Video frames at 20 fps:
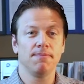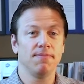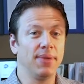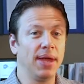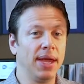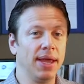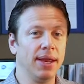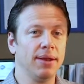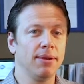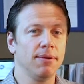
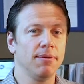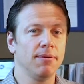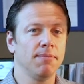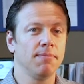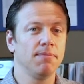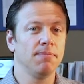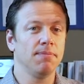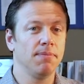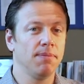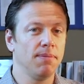then
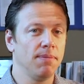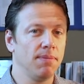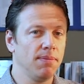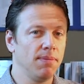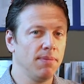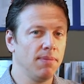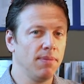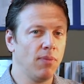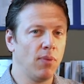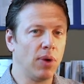
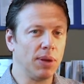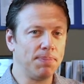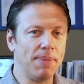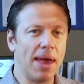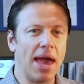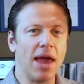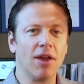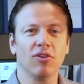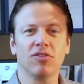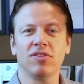what
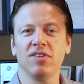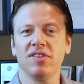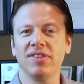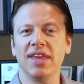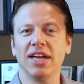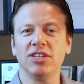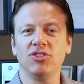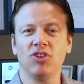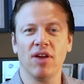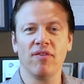matters is
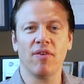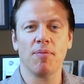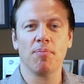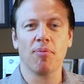that you have